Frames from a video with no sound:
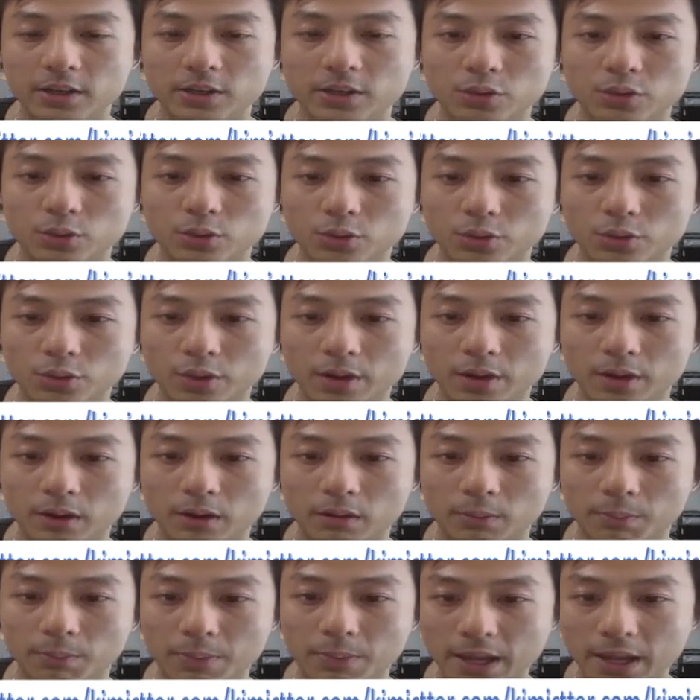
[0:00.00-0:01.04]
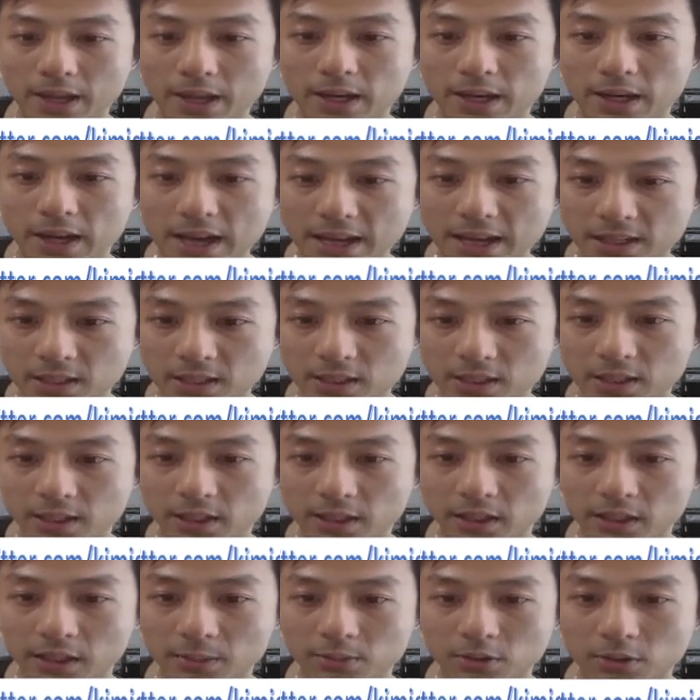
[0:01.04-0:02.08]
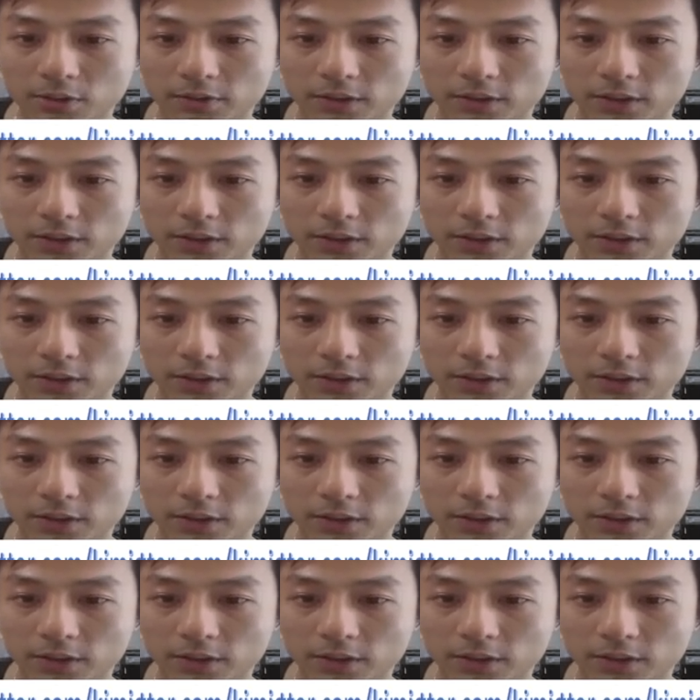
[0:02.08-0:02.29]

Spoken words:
you pay lesser in terms of